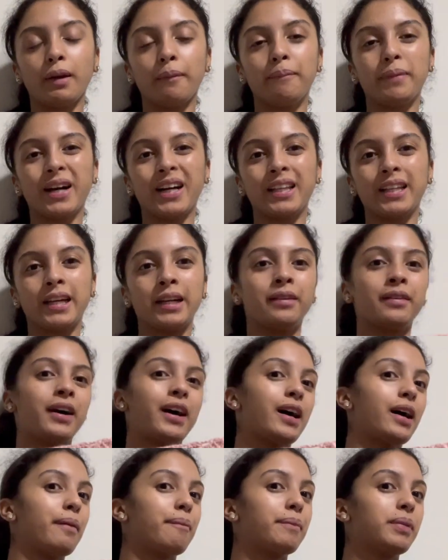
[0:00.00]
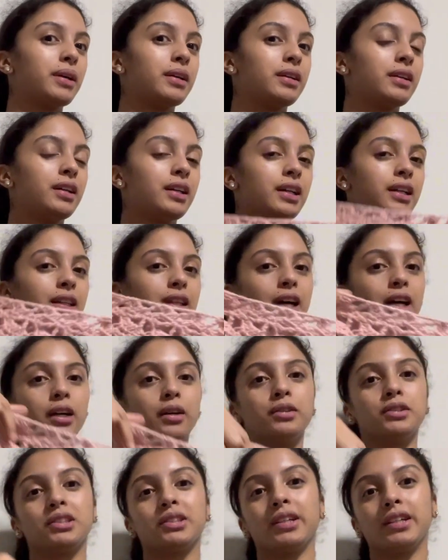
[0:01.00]
ballet wrap that
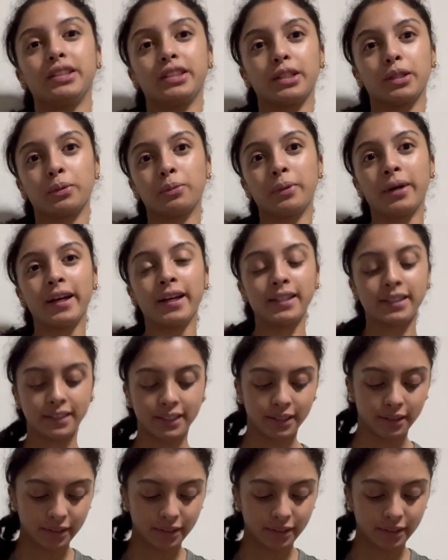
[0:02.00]
goes around your waist.